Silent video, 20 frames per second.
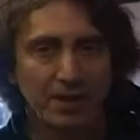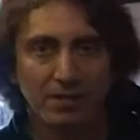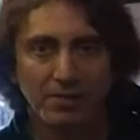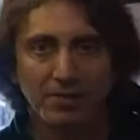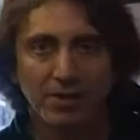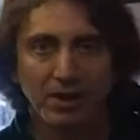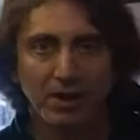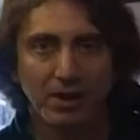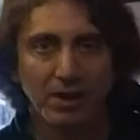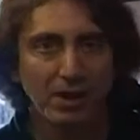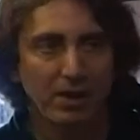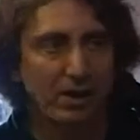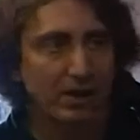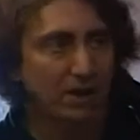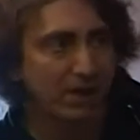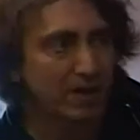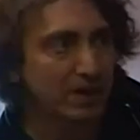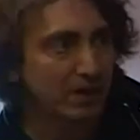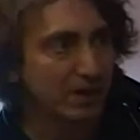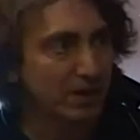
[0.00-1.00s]
And,
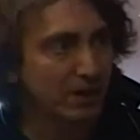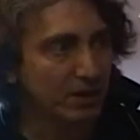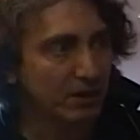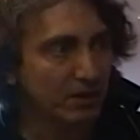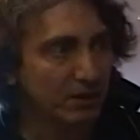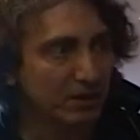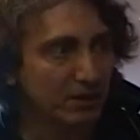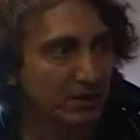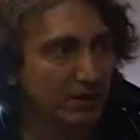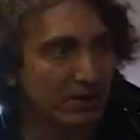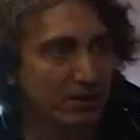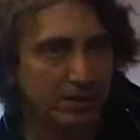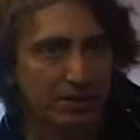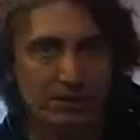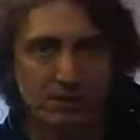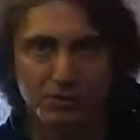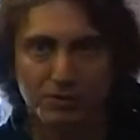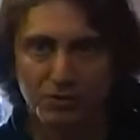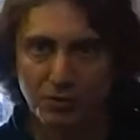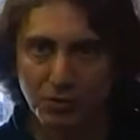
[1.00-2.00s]
uh, you know,
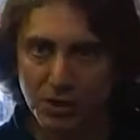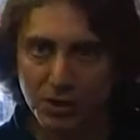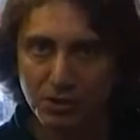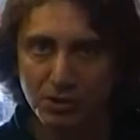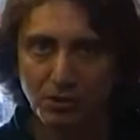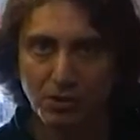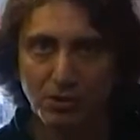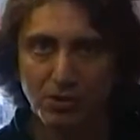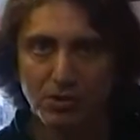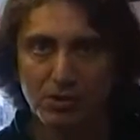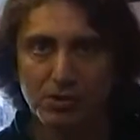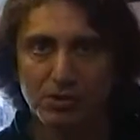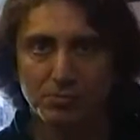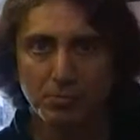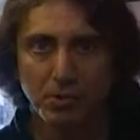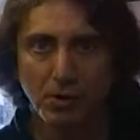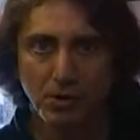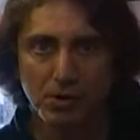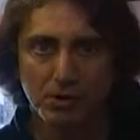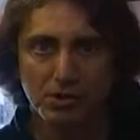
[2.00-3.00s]
the, the screen door
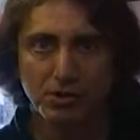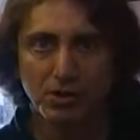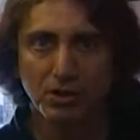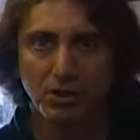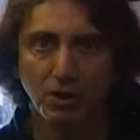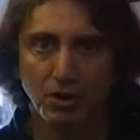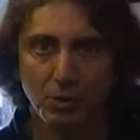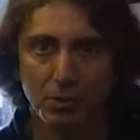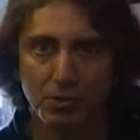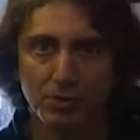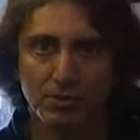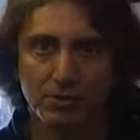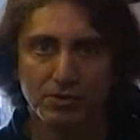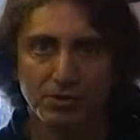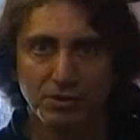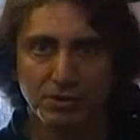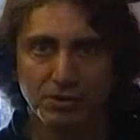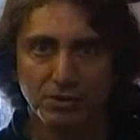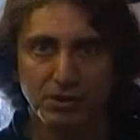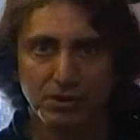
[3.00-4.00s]
is partially
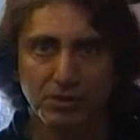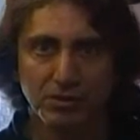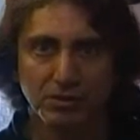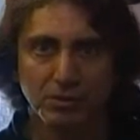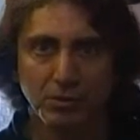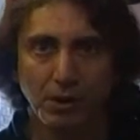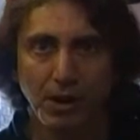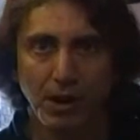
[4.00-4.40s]
open so that